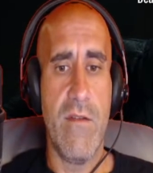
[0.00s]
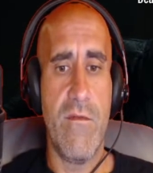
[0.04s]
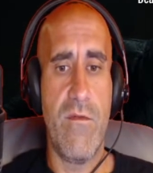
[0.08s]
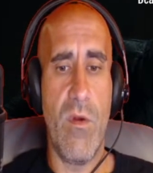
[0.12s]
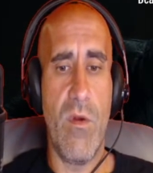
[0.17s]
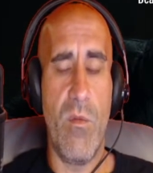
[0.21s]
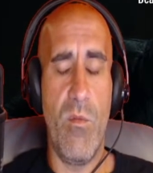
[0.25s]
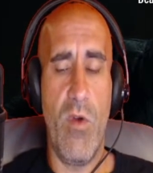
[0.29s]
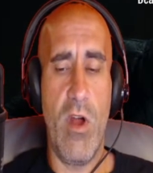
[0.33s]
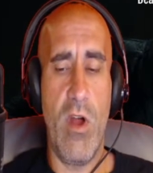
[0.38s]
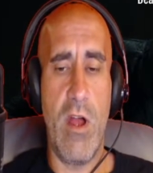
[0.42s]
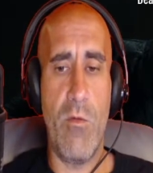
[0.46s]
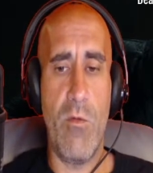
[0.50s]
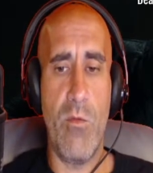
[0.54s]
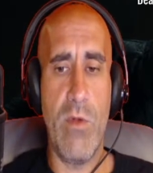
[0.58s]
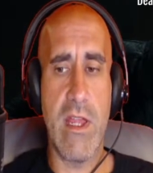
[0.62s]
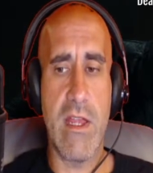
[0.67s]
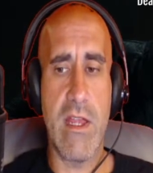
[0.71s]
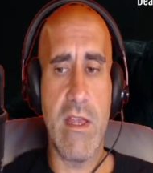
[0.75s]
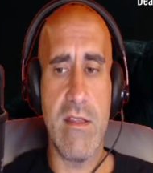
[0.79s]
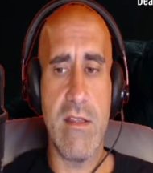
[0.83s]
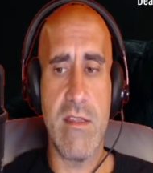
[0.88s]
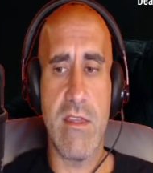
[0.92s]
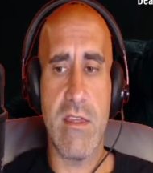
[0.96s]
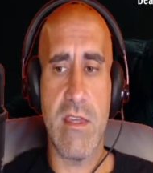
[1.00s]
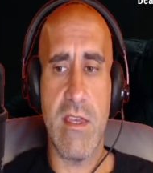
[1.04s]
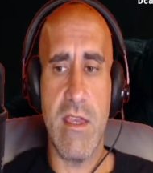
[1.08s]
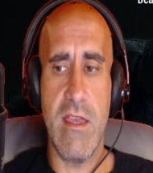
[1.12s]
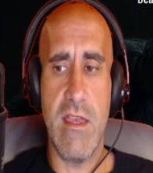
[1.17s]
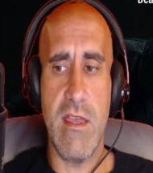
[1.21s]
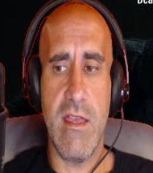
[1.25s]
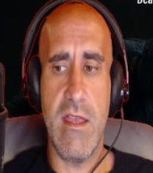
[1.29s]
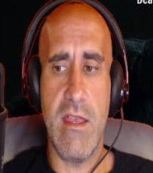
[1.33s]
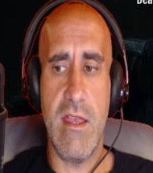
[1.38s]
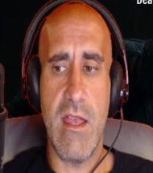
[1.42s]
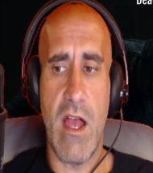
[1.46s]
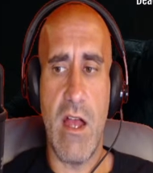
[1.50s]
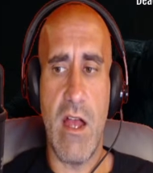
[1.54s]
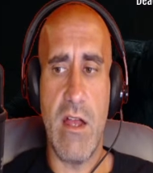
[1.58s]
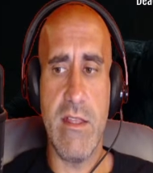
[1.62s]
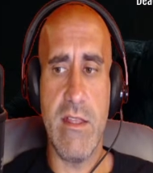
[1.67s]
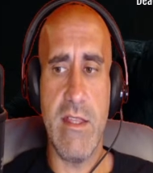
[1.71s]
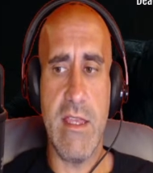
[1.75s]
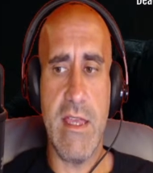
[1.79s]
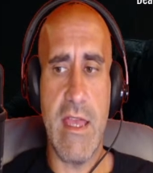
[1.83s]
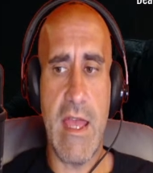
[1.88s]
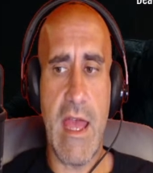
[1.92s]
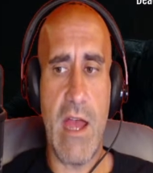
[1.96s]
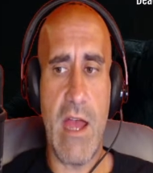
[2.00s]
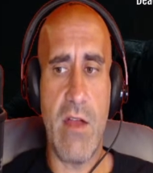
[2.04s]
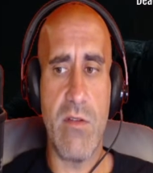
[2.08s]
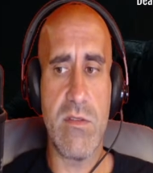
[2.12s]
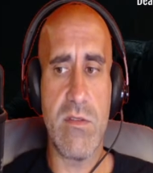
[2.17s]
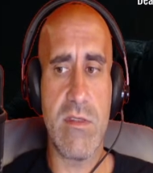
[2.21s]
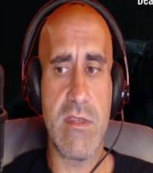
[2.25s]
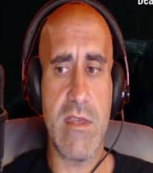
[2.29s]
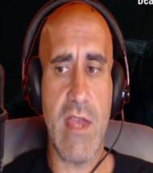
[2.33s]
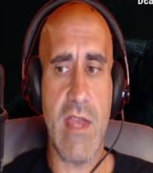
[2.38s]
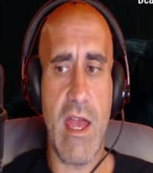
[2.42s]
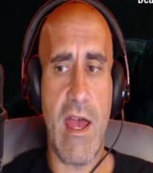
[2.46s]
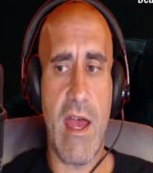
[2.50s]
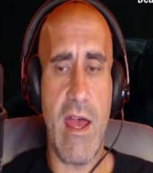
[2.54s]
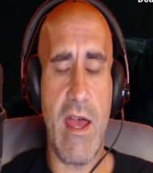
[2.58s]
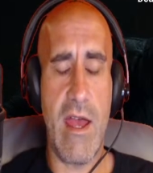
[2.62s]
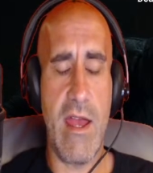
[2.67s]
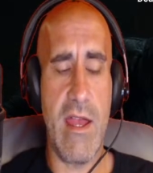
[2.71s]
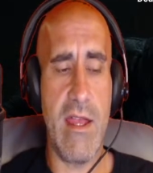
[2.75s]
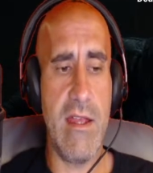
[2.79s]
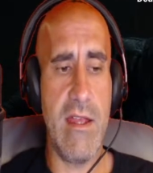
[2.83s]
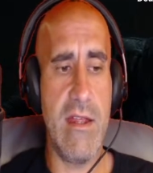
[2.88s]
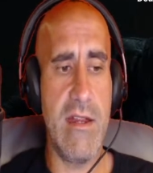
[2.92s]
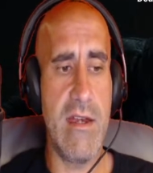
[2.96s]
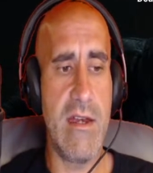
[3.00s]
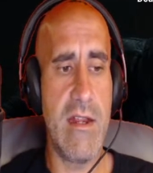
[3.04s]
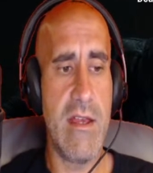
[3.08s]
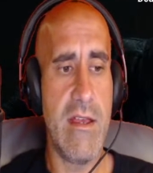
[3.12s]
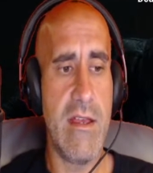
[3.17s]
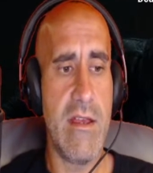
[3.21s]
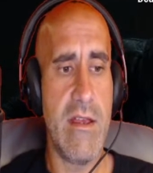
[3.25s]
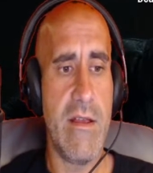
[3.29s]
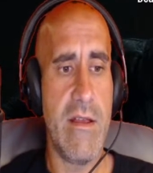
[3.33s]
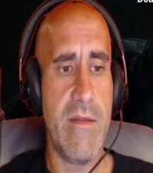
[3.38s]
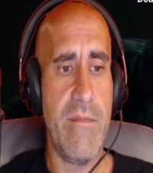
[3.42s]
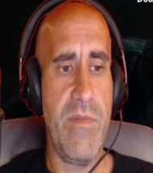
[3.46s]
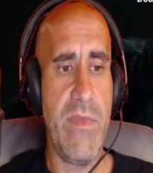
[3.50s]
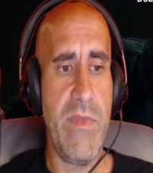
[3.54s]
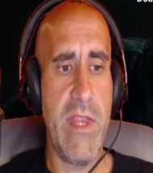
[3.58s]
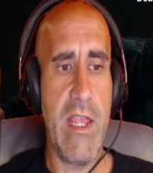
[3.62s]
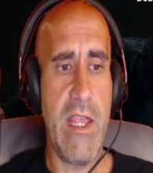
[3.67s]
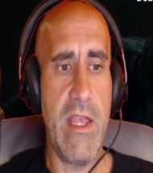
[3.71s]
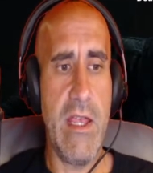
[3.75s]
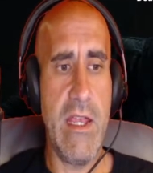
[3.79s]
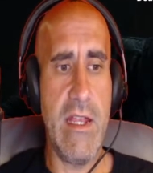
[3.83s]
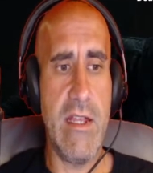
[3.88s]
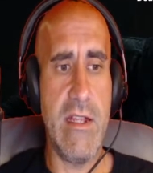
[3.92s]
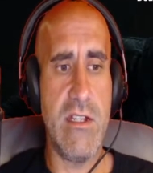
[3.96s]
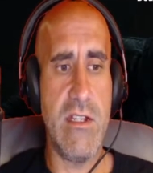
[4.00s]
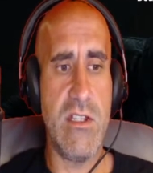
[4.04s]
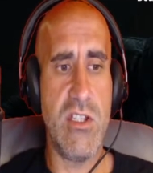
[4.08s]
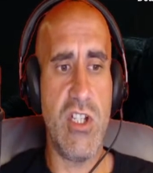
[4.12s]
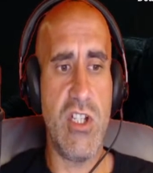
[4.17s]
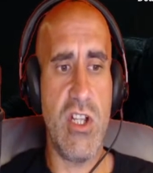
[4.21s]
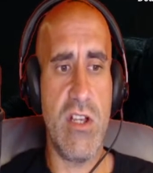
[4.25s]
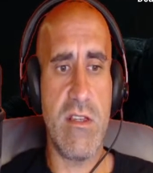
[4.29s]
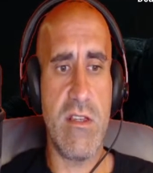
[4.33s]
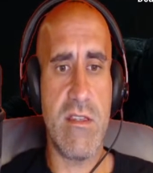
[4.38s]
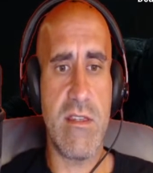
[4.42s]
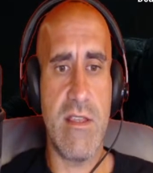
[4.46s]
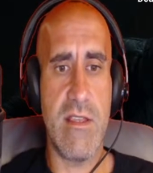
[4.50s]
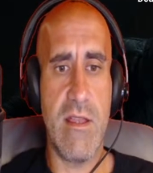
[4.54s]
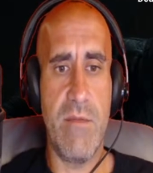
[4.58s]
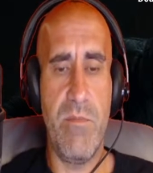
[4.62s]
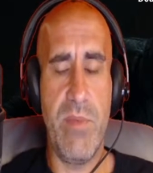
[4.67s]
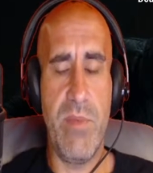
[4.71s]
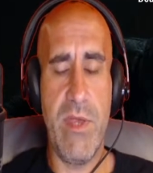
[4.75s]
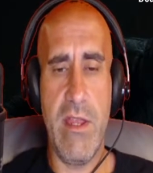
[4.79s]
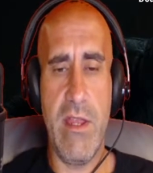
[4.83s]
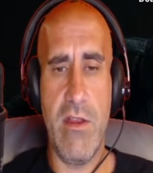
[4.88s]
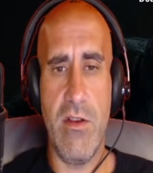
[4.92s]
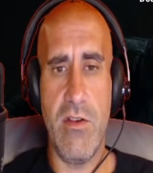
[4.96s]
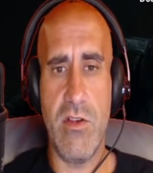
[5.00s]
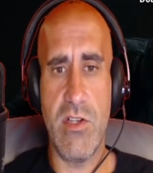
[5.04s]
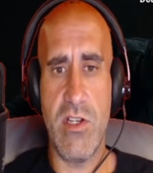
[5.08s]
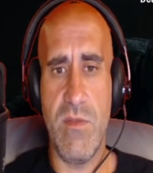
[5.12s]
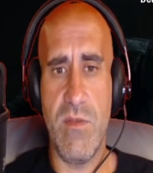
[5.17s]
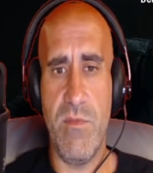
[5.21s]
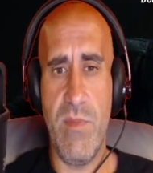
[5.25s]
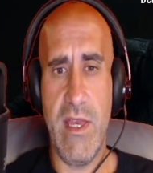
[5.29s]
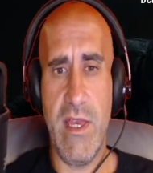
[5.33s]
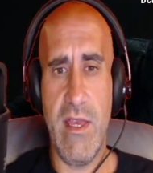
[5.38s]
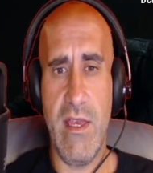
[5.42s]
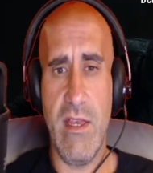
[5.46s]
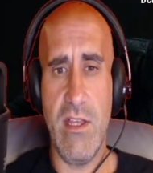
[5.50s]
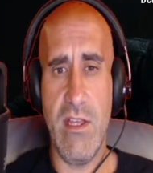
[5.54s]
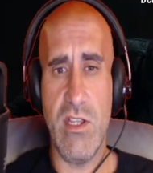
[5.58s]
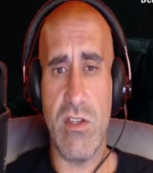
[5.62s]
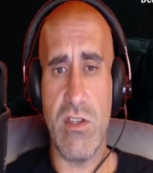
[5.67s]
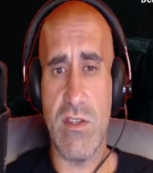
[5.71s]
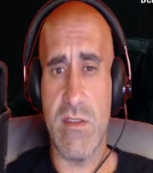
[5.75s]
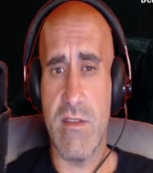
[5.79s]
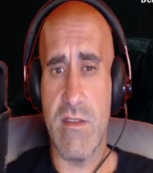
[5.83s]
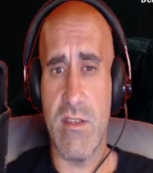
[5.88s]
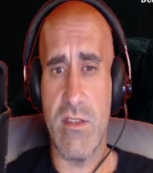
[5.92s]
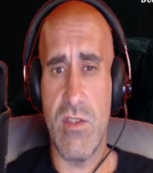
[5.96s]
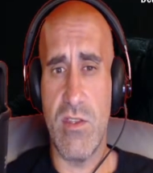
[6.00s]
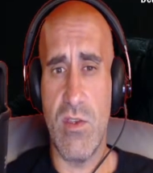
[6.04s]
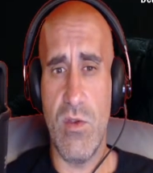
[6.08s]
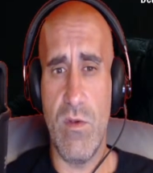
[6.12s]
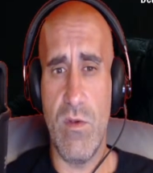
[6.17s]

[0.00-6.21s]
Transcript: From what we could see on the outside, it just appeared to be just the